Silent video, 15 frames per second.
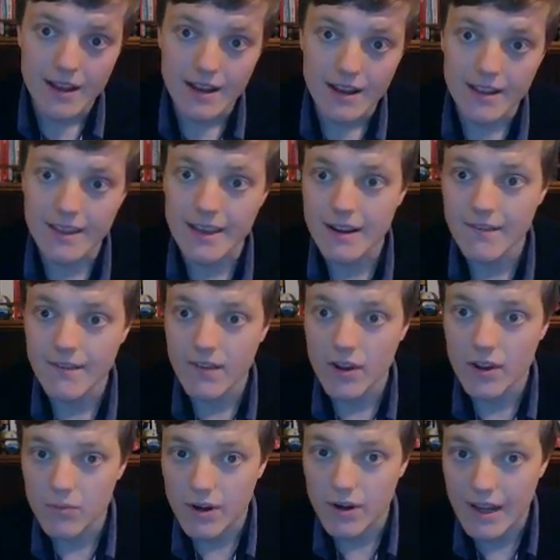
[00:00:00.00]
The second
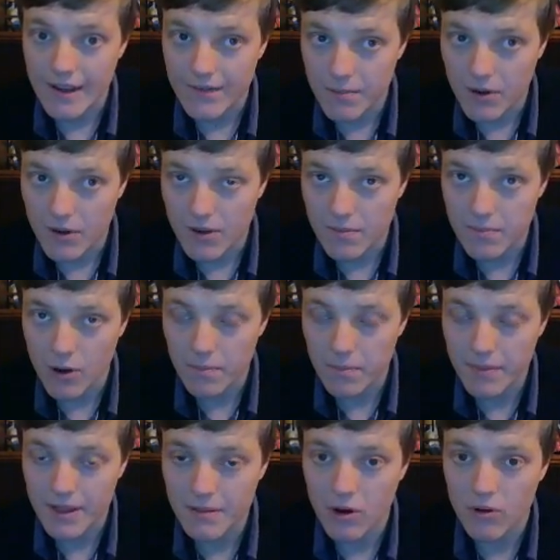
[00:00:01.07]
vote would have the most
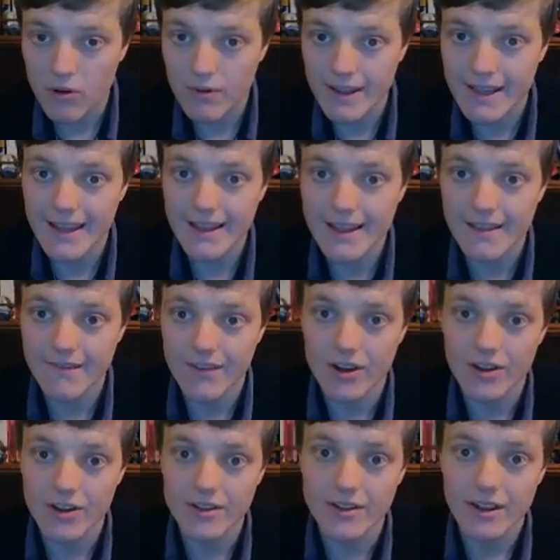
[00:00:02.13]
popular model in this
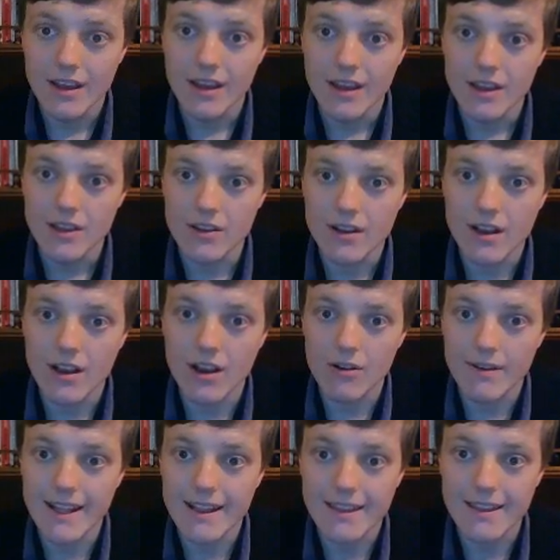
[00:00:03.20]
vote go
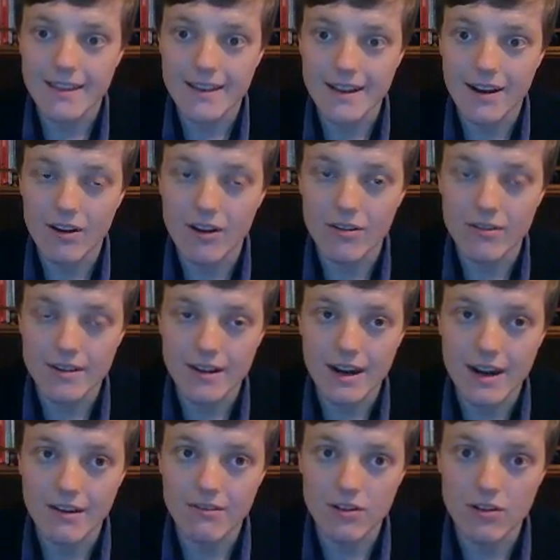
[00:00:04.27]
against the
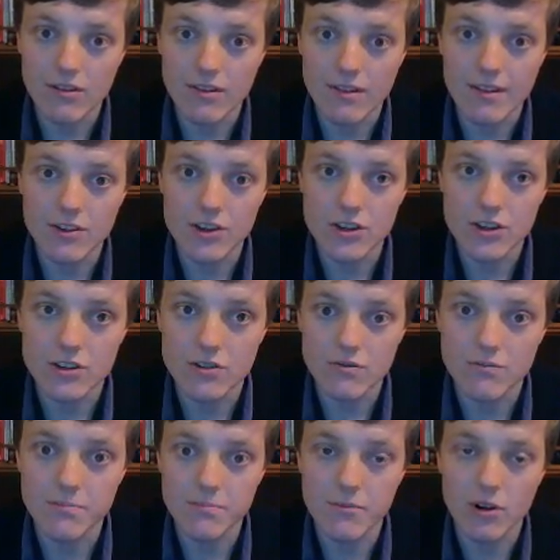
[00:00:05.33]
current
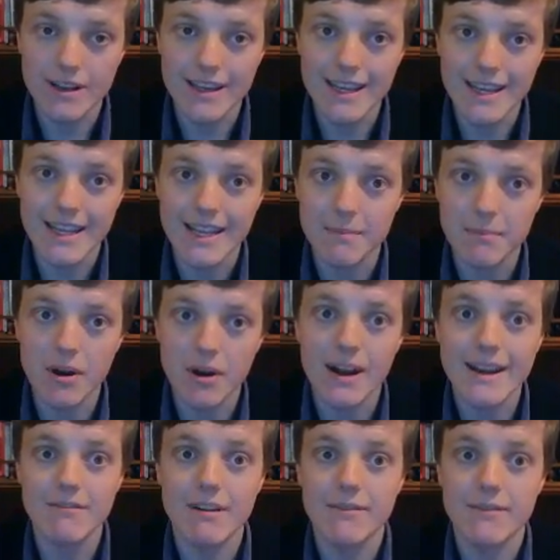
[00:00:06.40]
constitutional monarchy in a
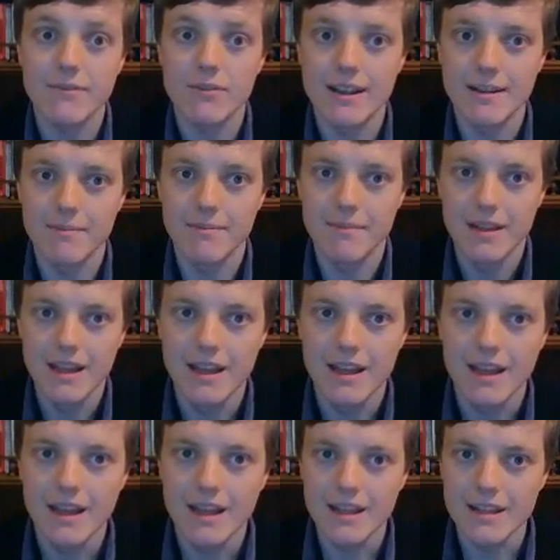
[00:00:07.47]
binding referendum.
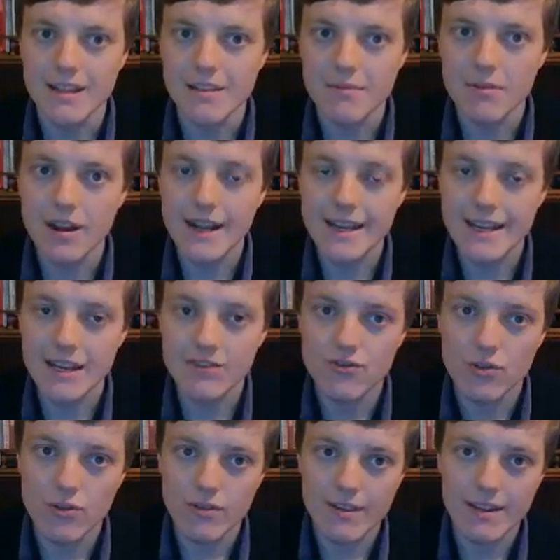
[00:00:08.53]
This idea
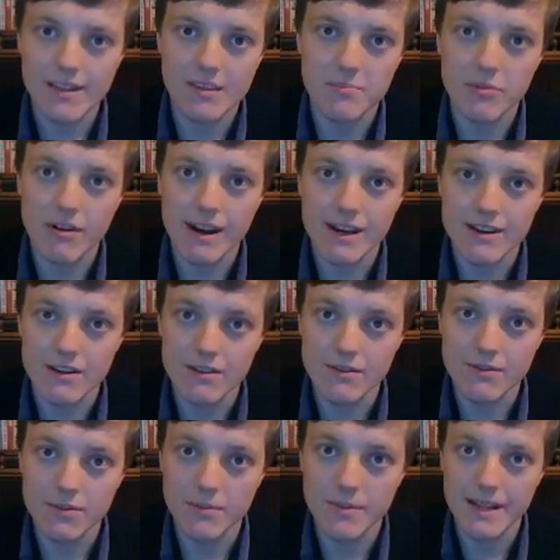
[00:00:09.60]
draws inspiration
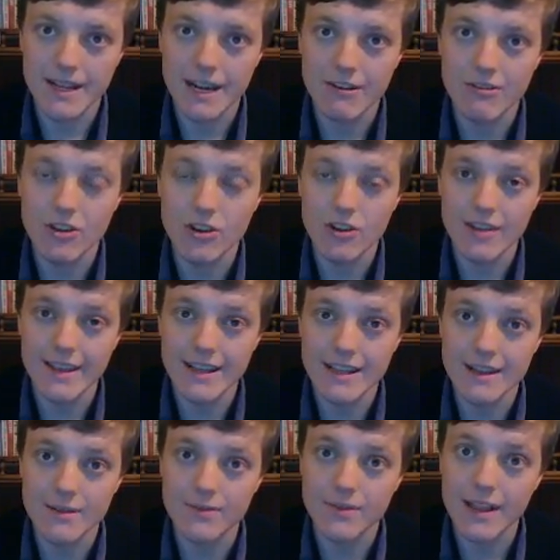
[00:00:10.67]
from the current New
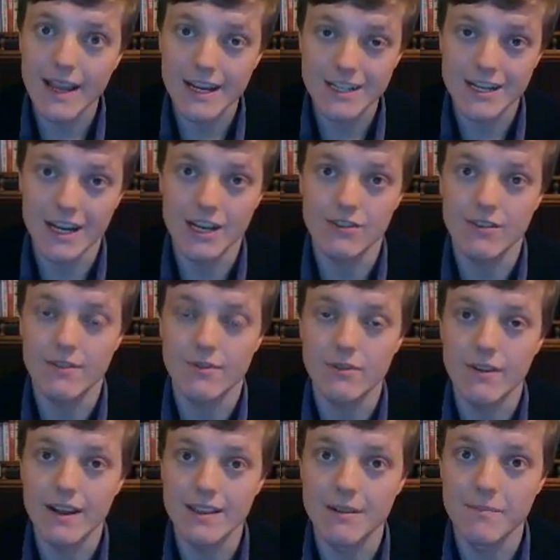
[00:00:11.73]
Zealand flag change
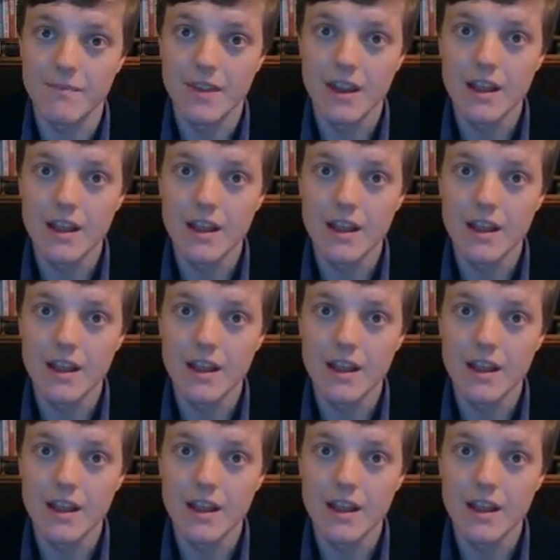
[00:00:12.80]
referendum,